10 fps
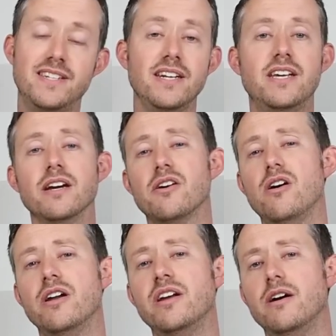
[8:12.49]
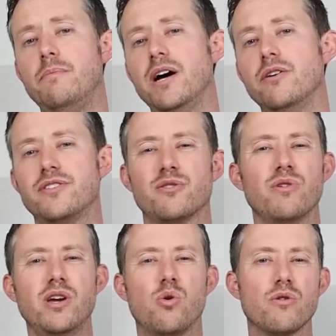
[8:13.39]
did kick on about
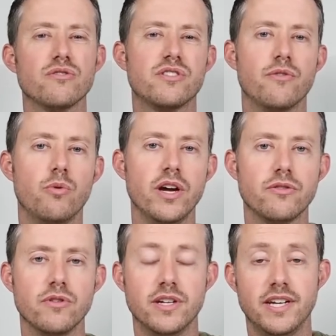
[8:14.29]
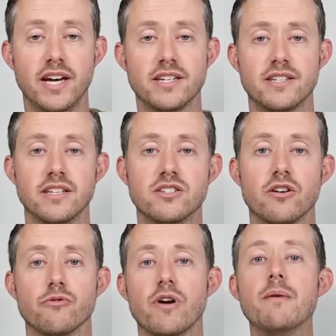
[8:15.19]
3/4 of the way through the test, and they
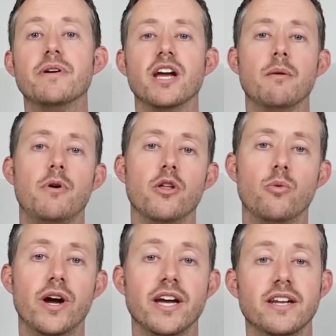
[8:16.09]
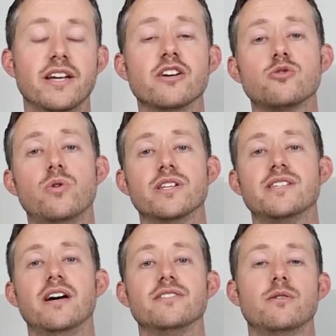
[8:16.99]
started ramping up all the way, and here's what it
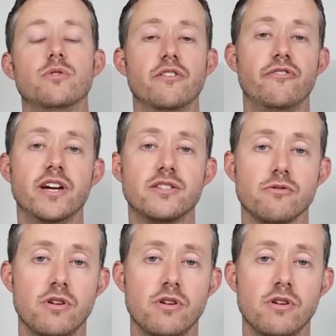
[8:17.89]
sounds like when the fans are